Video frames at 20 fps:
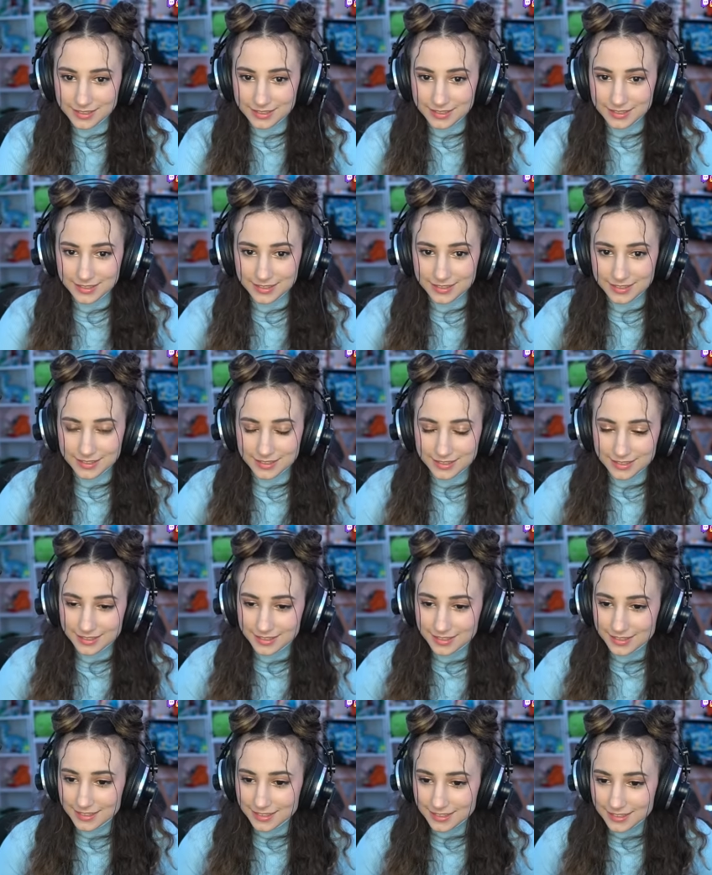
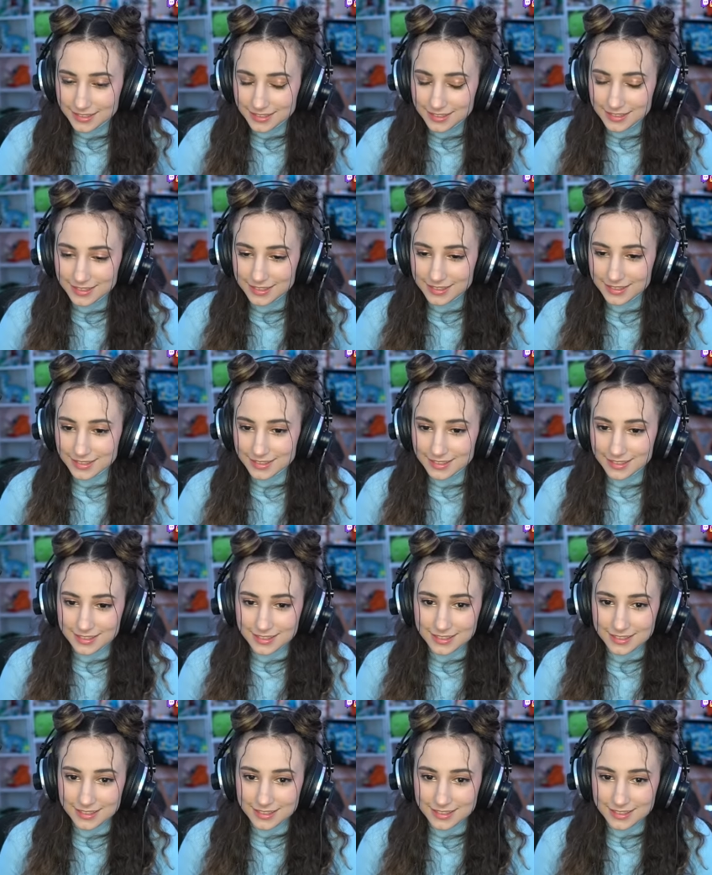(silence)